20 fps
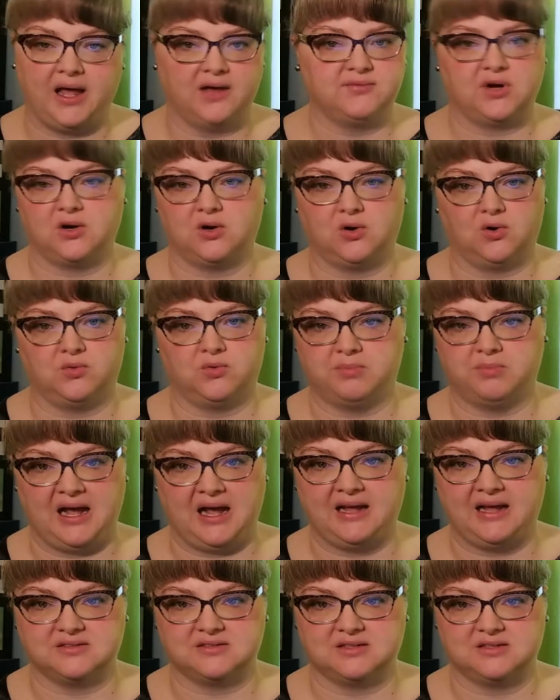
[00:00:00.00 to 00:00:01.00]
our own
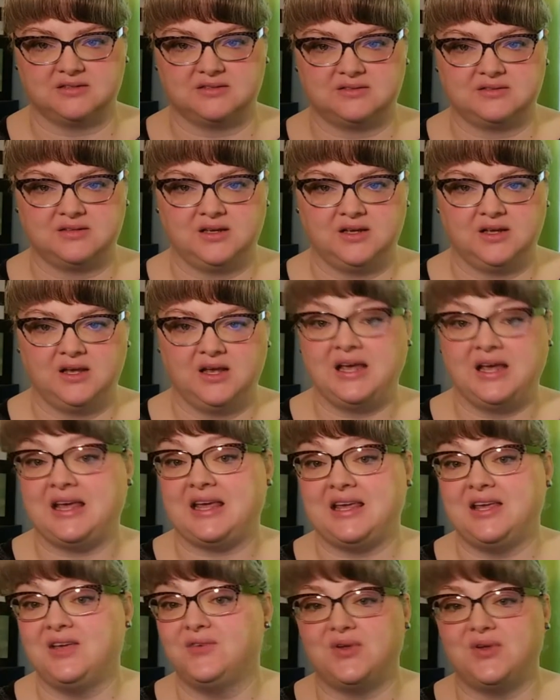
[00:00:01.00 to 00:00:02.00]
biases,
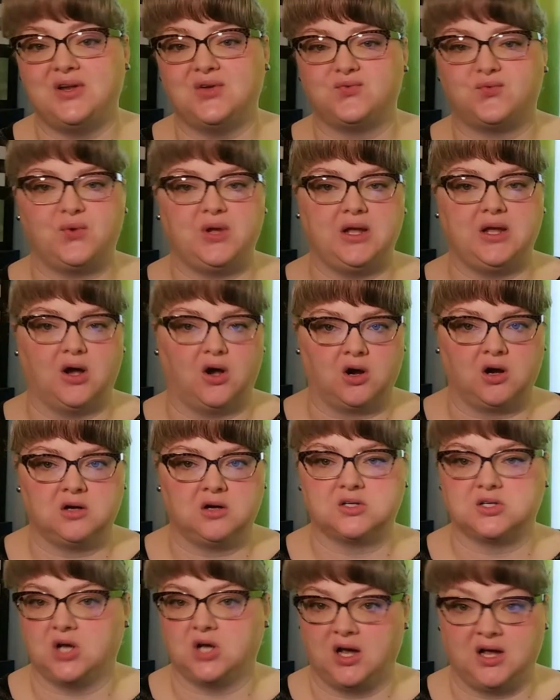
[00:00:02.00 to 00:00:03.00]
even if we aren't
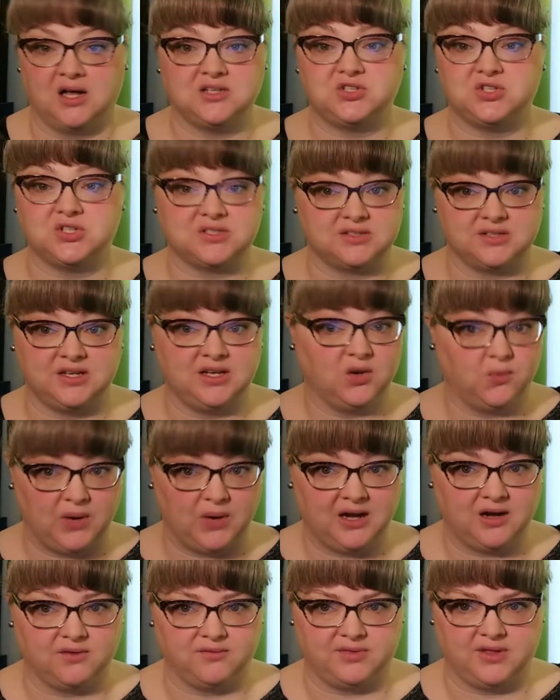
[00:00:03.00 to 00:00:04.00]
consciously
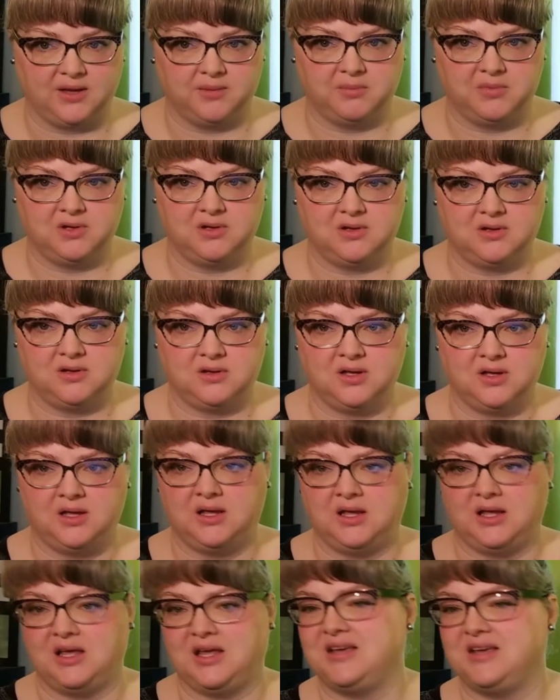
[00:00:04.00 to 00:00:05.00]
aware of them.
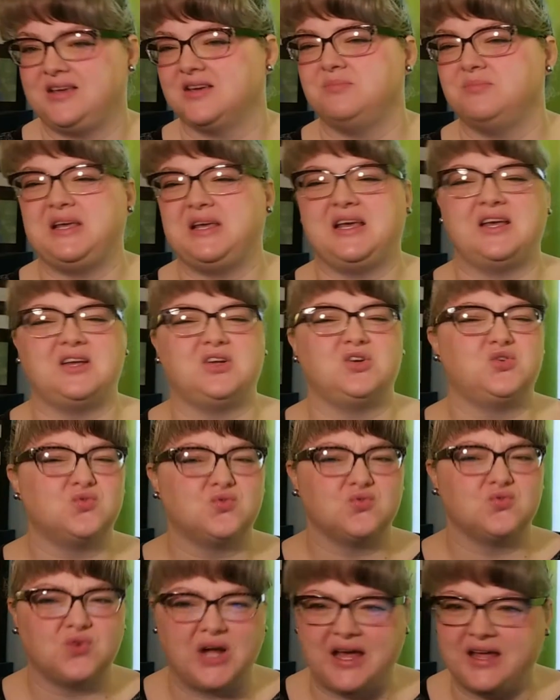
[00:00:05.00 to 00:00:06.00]
It can be
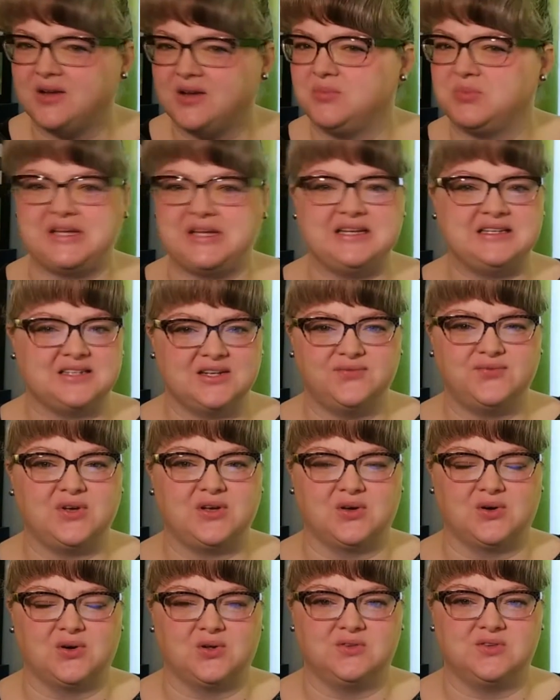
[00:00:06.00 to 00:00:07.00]
incredibly
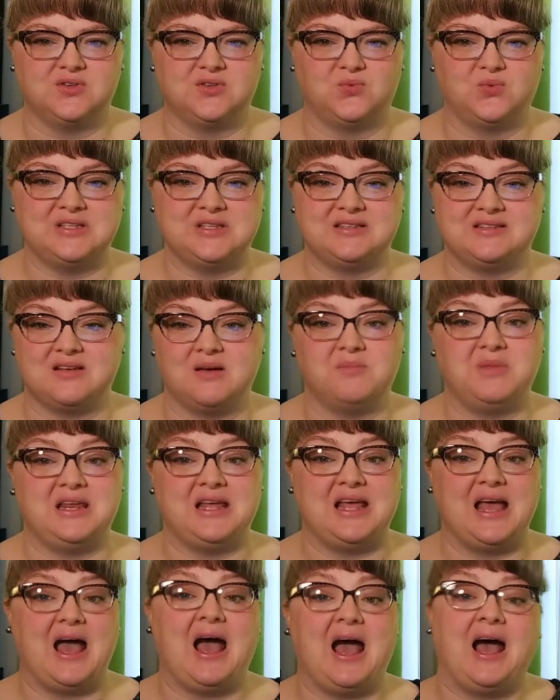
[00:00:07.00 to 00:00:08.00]
difficult when somebody
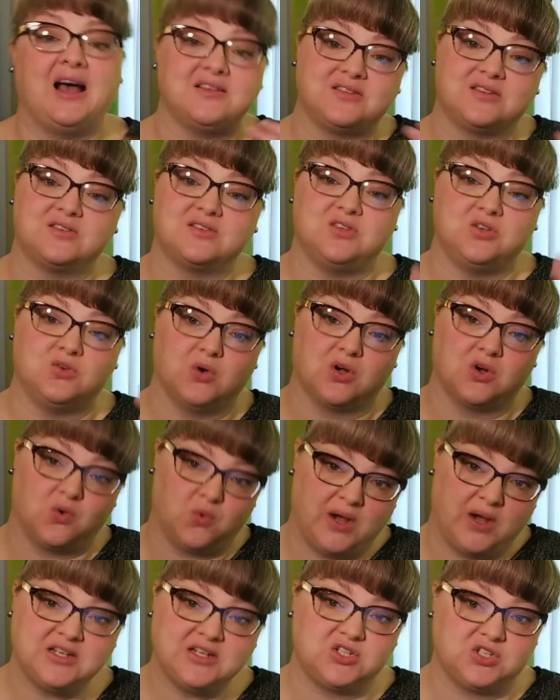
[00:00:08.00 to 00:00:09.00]
asks you a
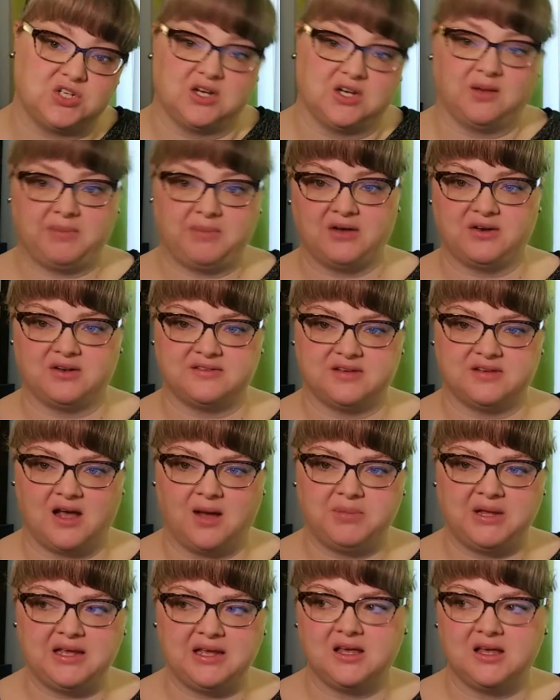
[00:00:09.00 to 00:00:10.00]
question about a
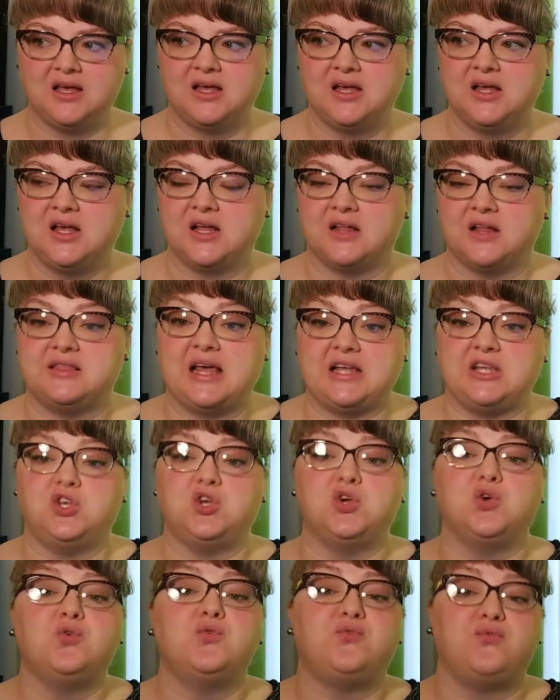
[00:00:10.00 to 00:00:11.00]
topic that
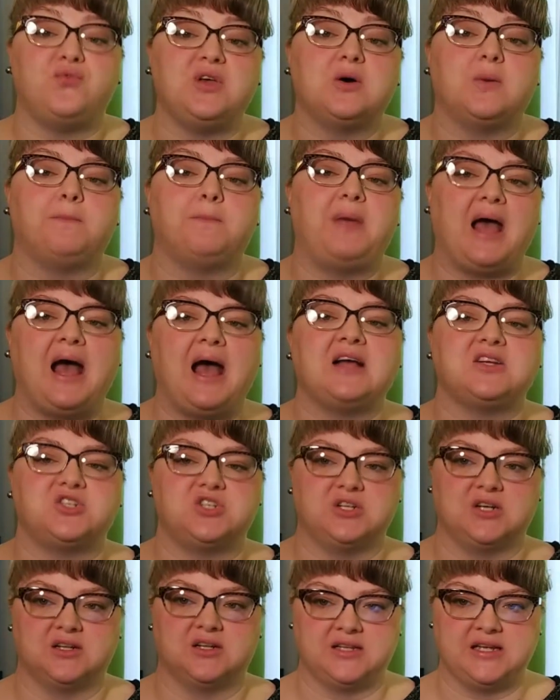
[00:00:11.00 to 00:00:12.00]
you feel
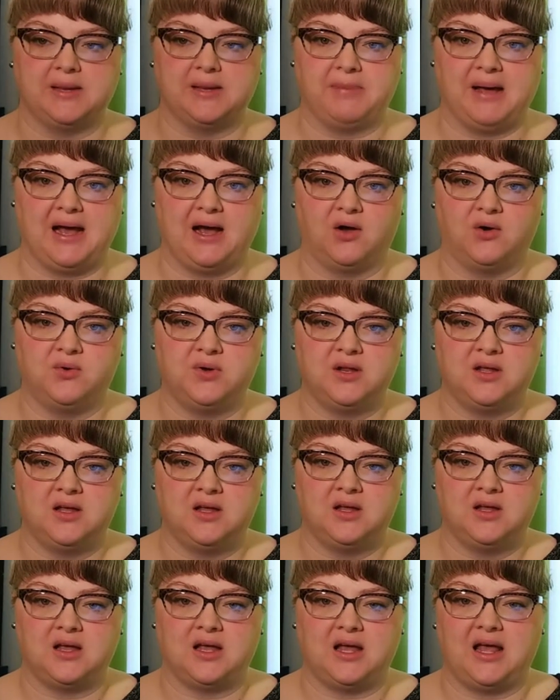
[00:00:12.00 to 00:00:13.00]
passionately about,
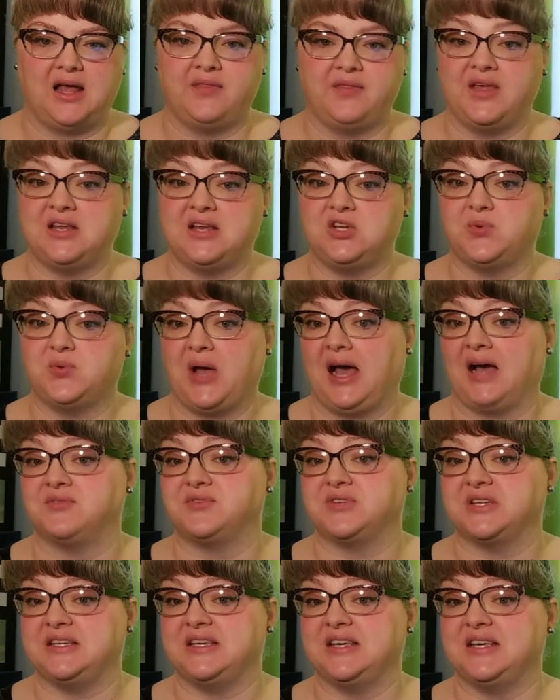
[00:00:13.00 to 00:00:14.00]
and then you have to
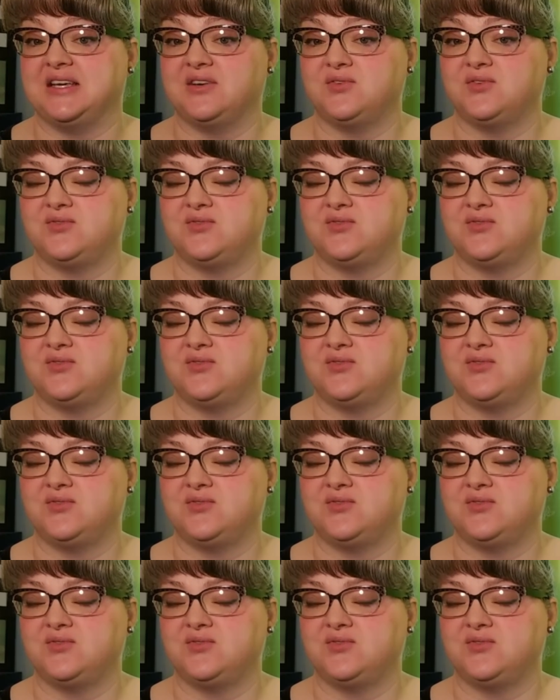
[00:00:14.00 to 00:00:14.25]
give